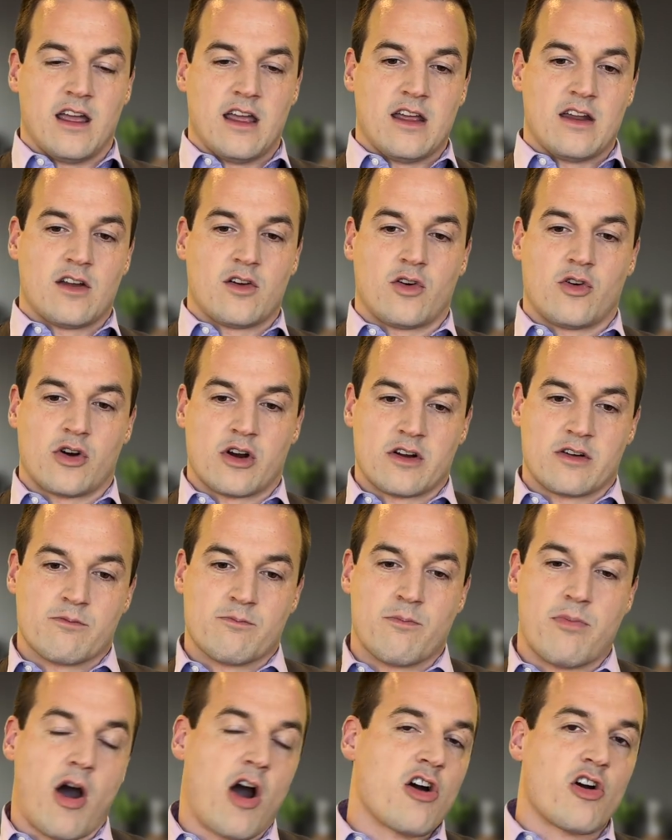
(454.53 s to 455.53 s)
Or
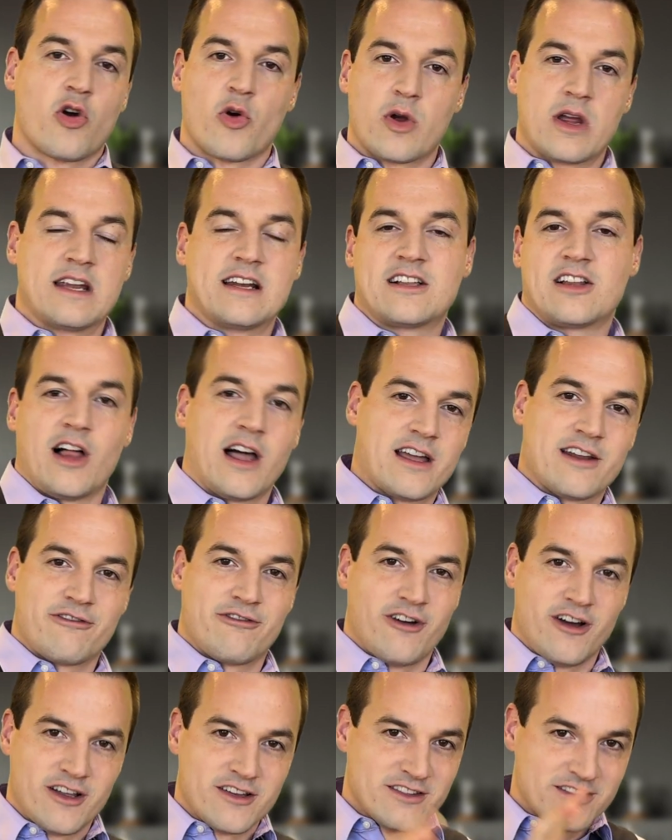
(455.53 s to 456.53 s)
borrowing client
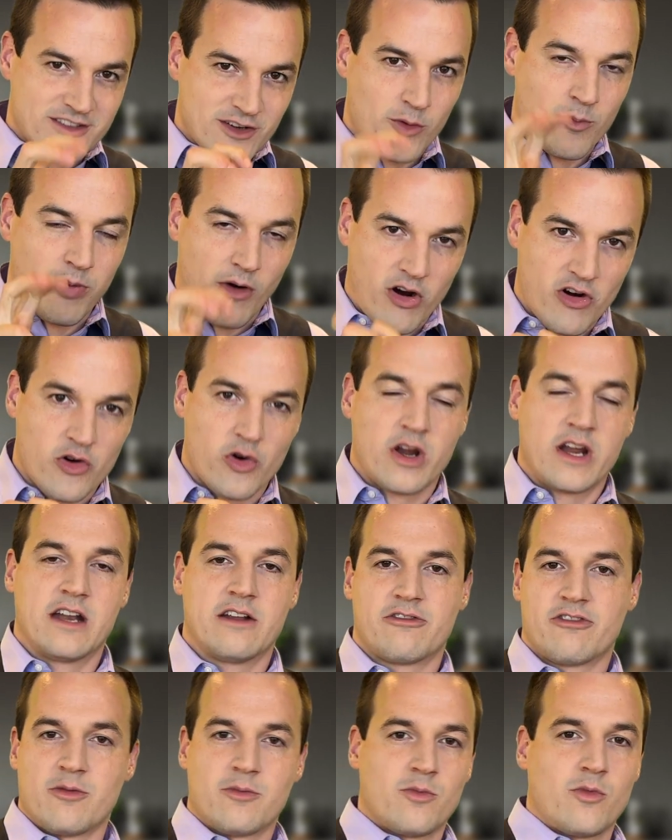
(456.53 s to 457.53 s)
funds, borrowing
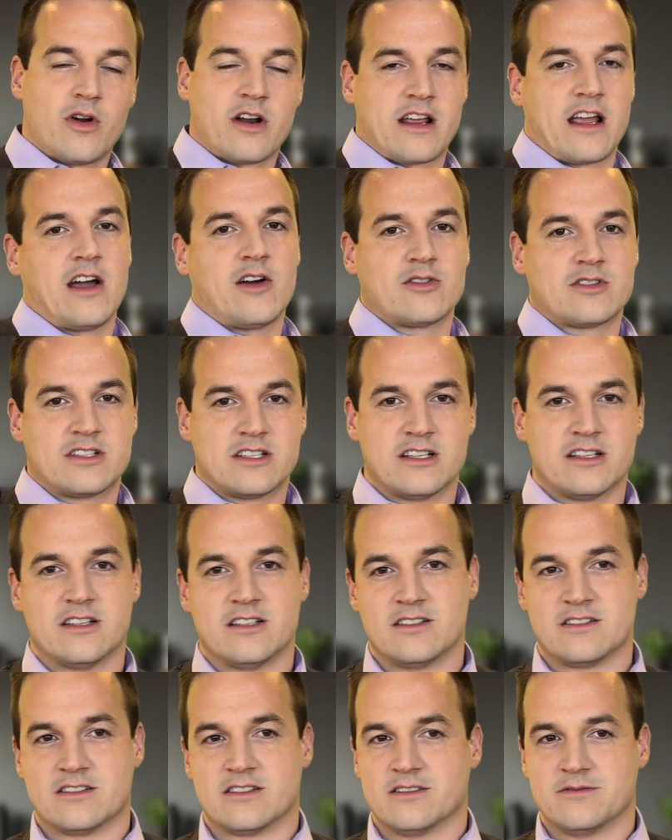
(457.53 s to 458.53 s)
it from one account
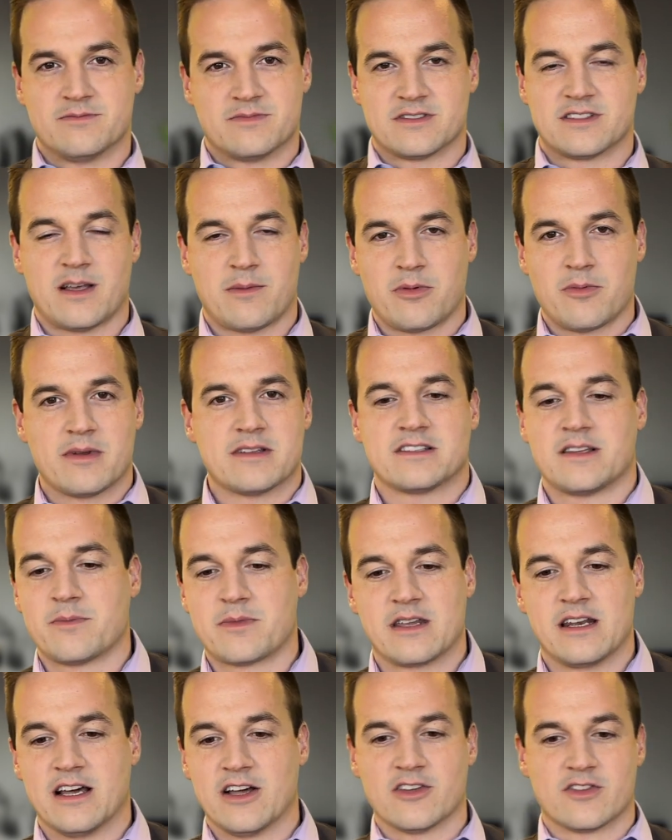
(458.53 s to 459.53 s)
to supplement
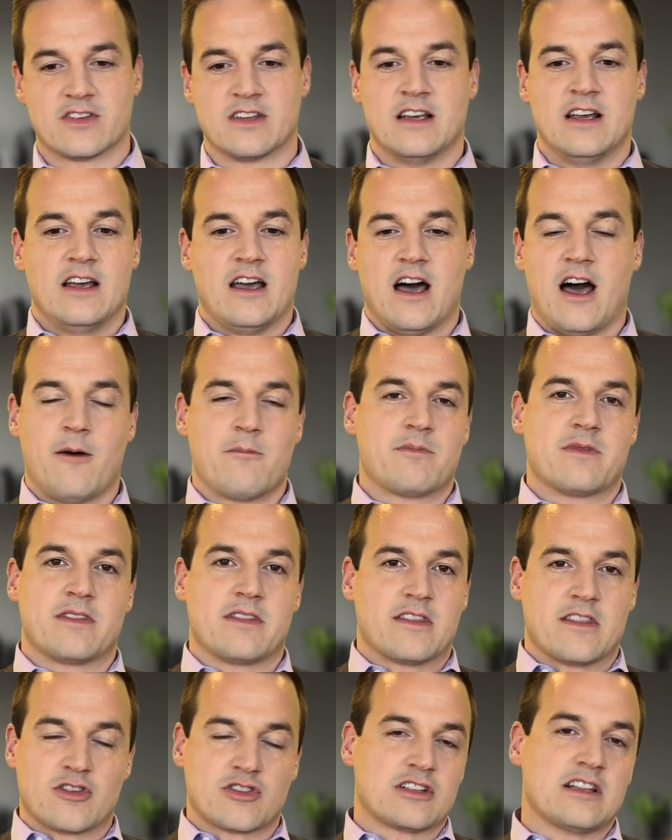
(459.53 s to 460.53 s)
something else.
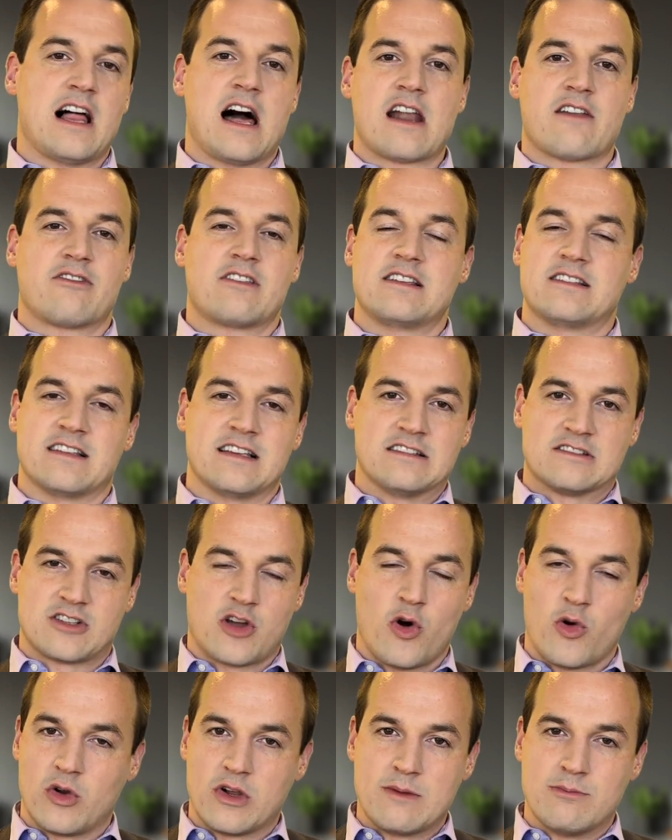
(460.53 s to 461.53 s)
There's a lot of these
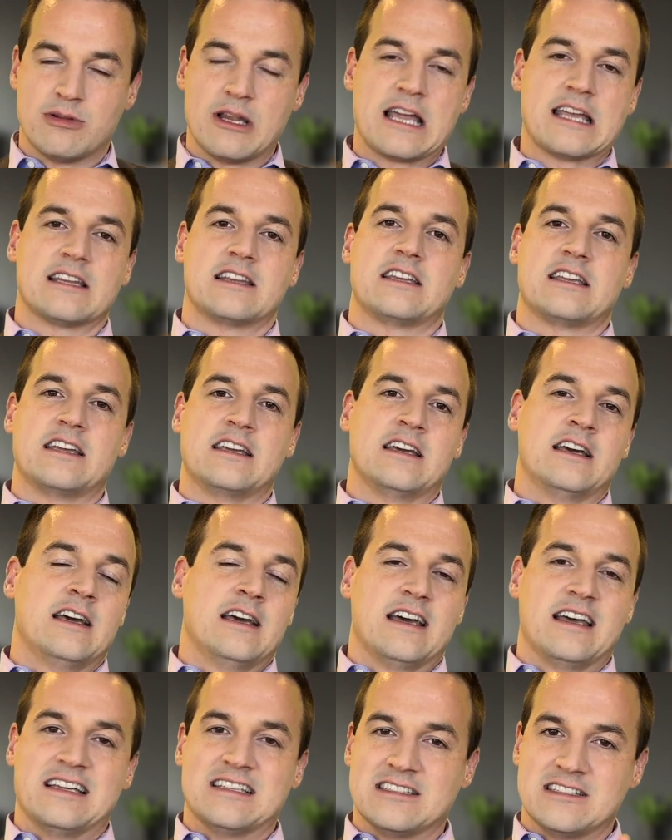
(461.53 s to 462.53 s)
totally blatantly
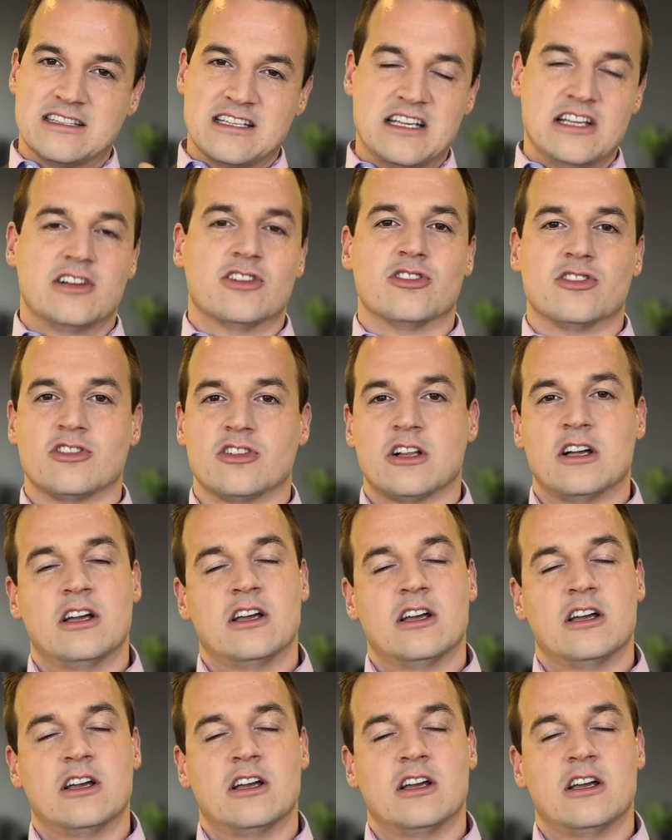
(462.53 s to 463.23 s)
illegal